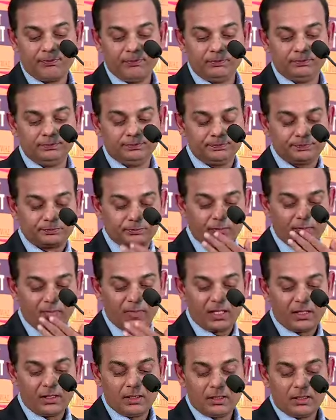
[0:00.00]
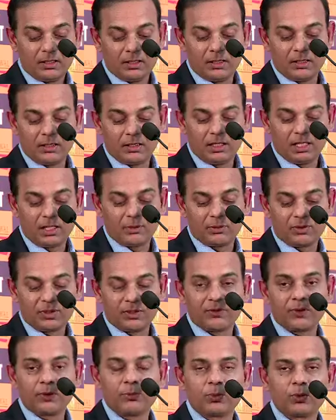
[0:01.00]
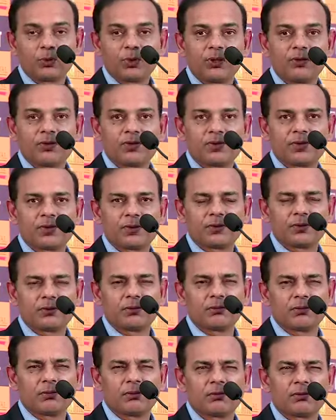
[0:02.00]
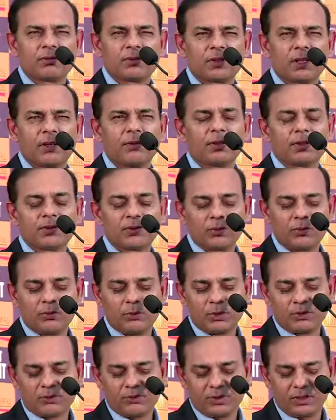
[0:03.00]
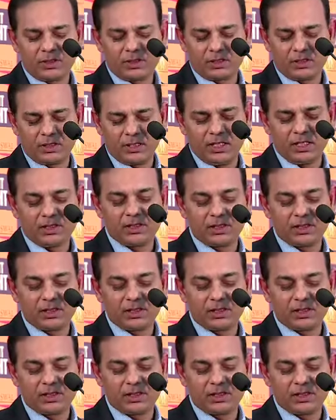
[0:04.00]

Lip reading: I would say, from 2007, so about 8